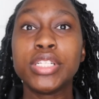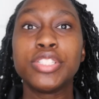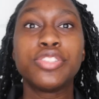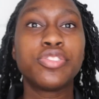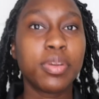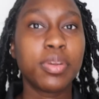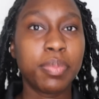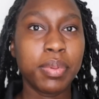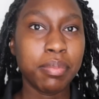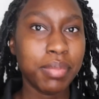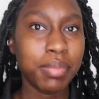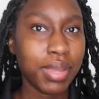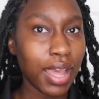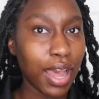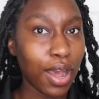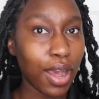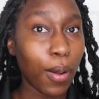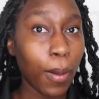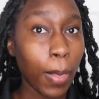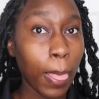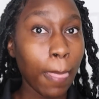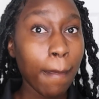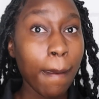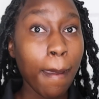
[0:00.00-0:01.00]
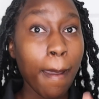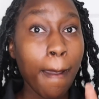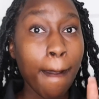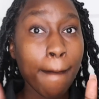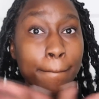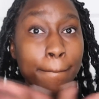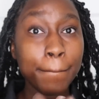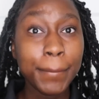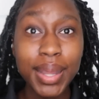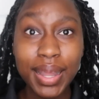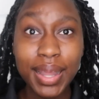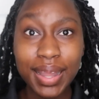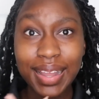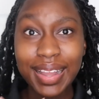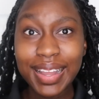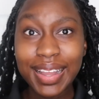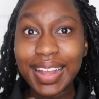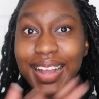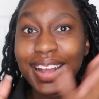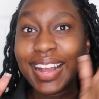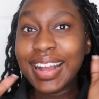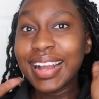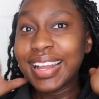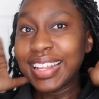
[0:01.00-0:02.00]
tripping me out. But
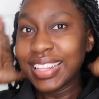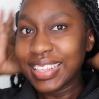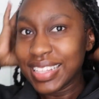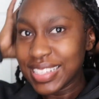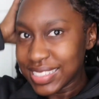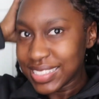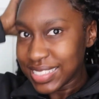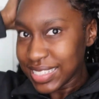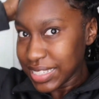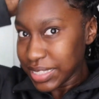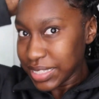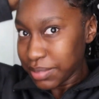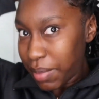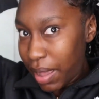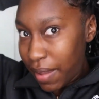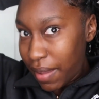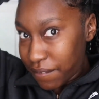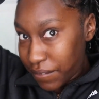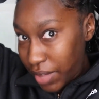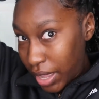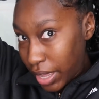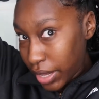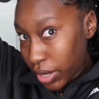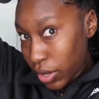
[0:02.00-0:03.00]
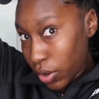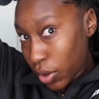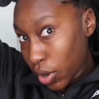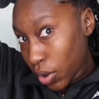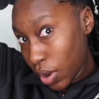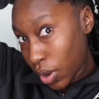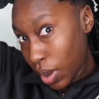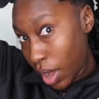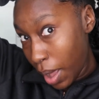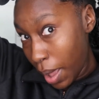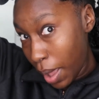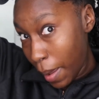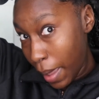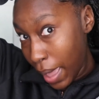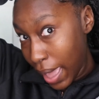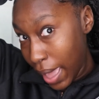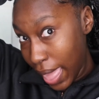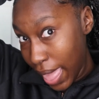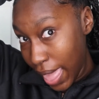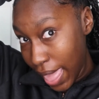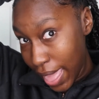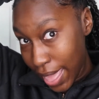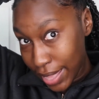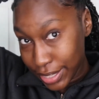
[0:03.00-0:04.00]
this is my final
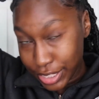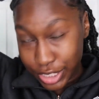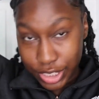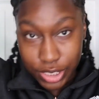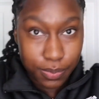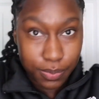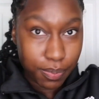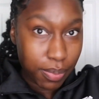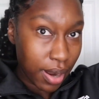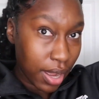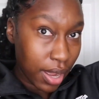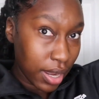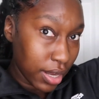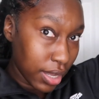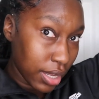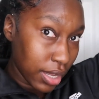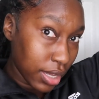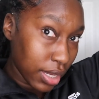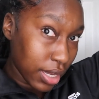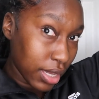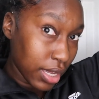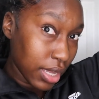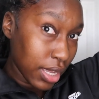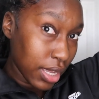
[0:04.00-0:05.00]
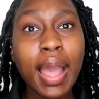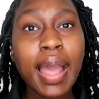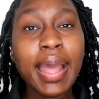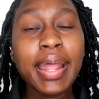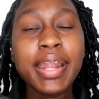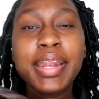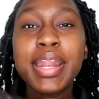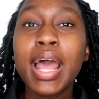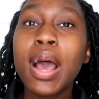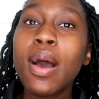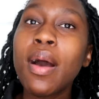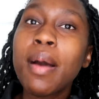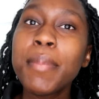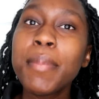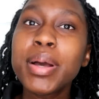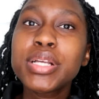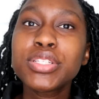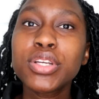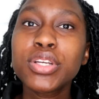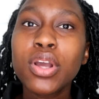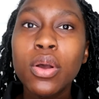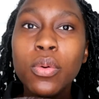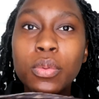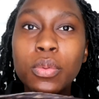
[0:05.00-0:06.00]
edges product. Now I'm about
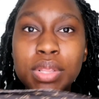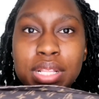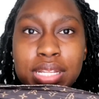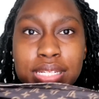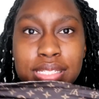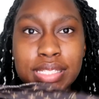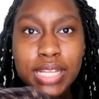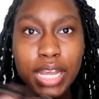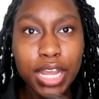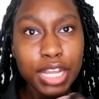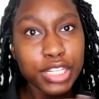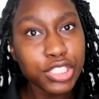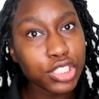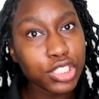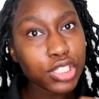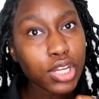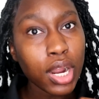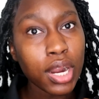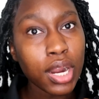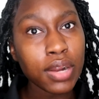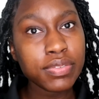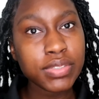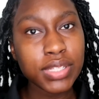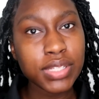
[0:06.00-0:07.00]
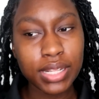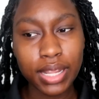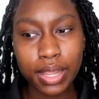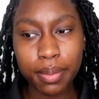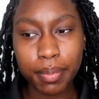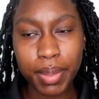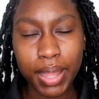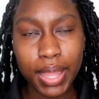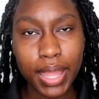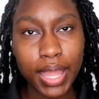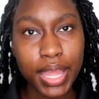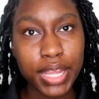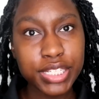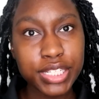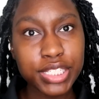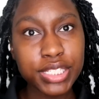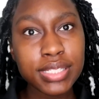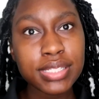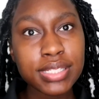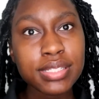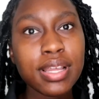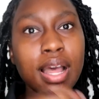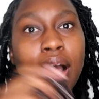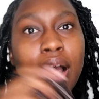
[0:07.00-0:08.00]
to go on with this edge scarf to lay my
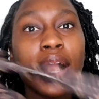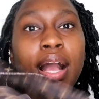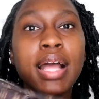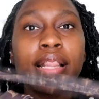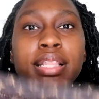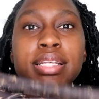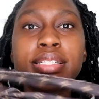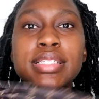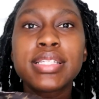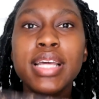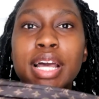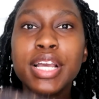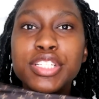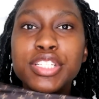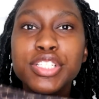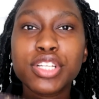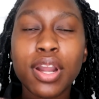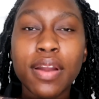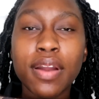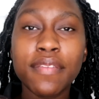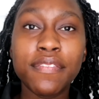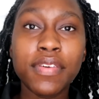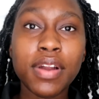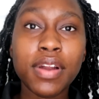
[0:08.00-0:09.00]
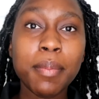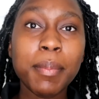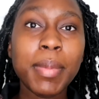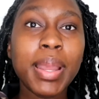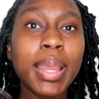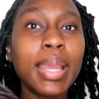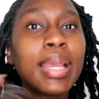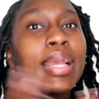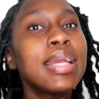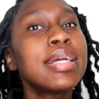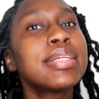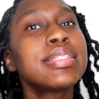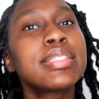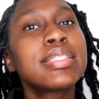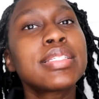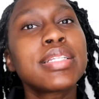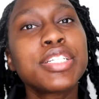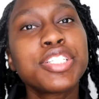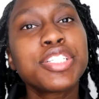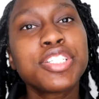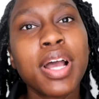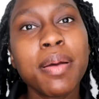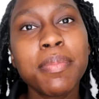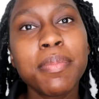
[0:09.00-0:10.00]
edges. I got this edge scarf from
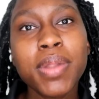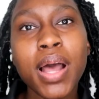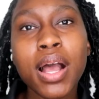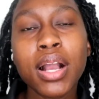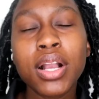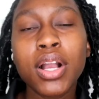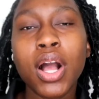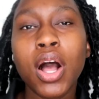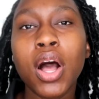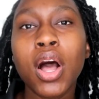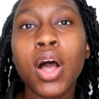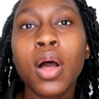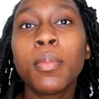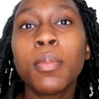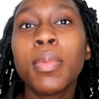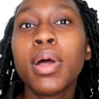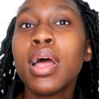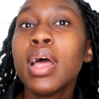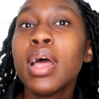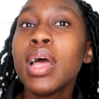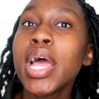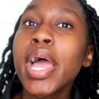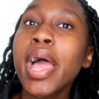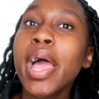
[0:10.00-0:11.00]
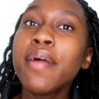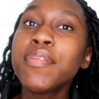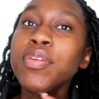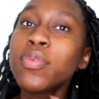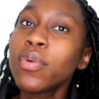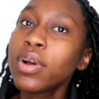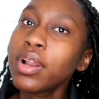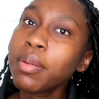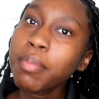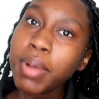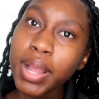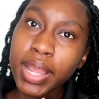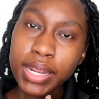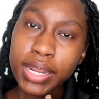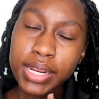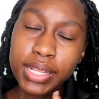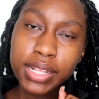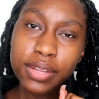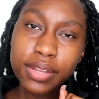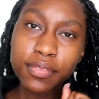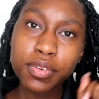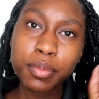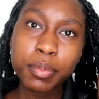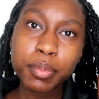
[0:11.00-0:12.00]
JennStylezz.com. If you want to buy
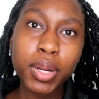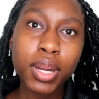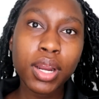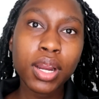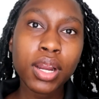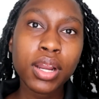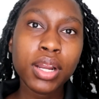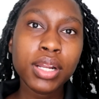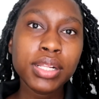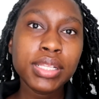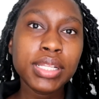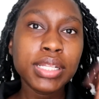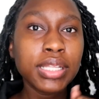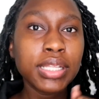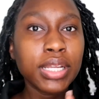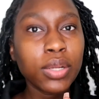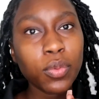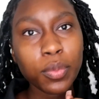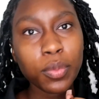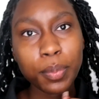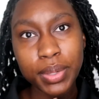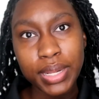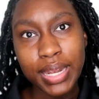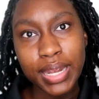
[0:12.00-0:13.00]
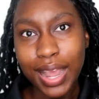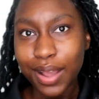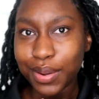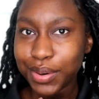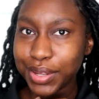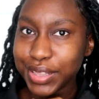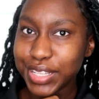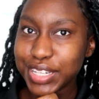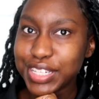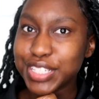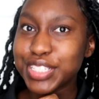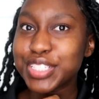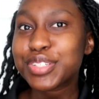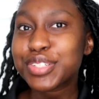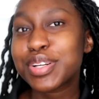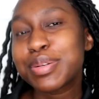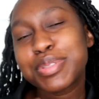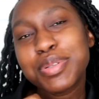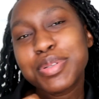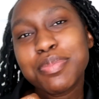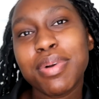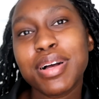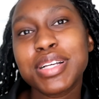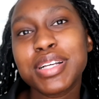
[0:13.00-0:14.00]
anything from her, the link will be down in the
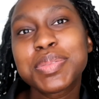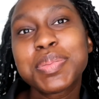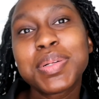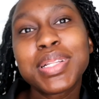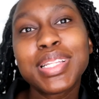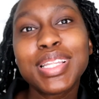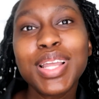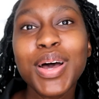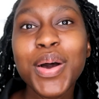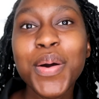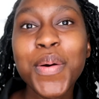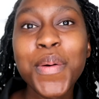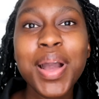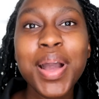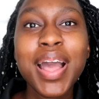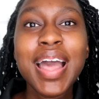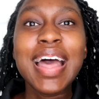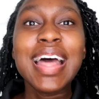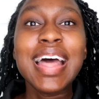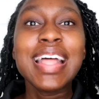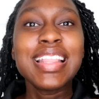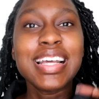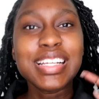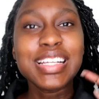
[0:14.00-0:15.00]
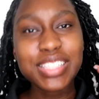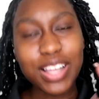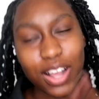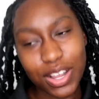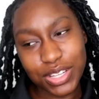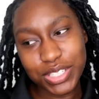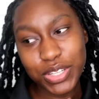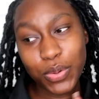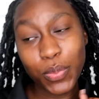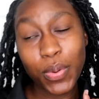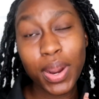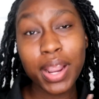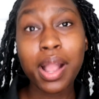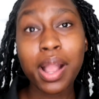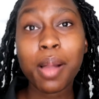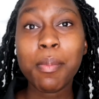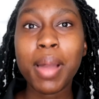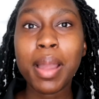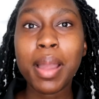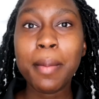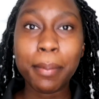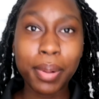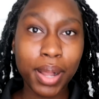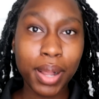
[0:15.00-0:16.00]
description box below. That's also where I got
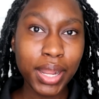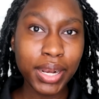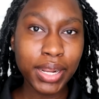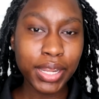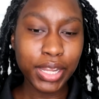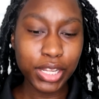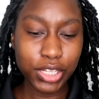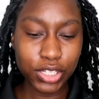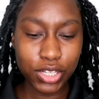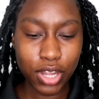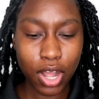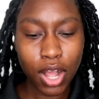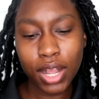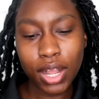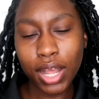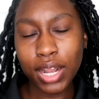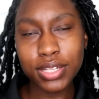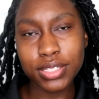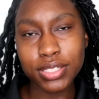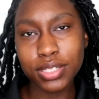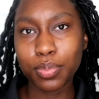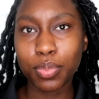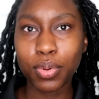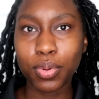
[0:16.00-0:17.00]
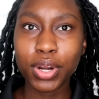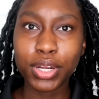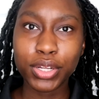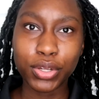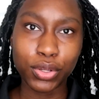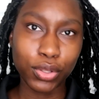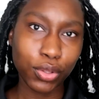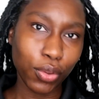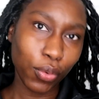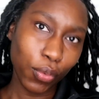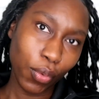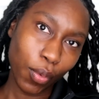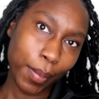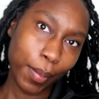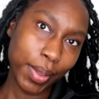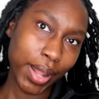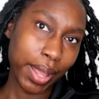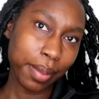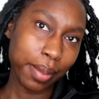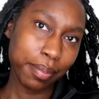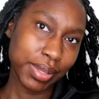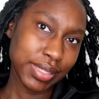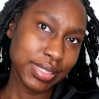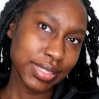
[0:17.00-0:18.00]
my bonnet. Y'all gotta support your local
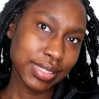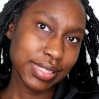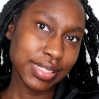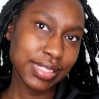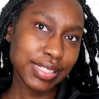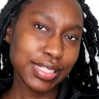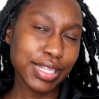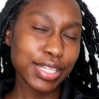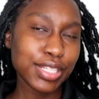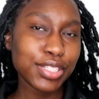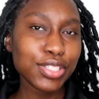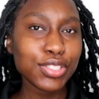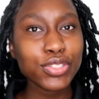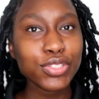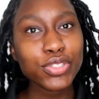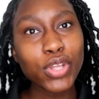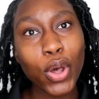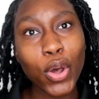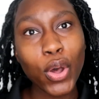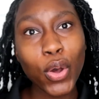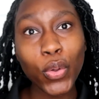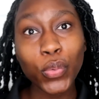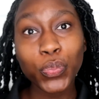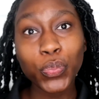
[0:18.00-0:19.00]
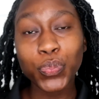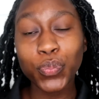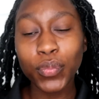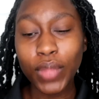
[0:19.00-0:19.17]
black businesses. So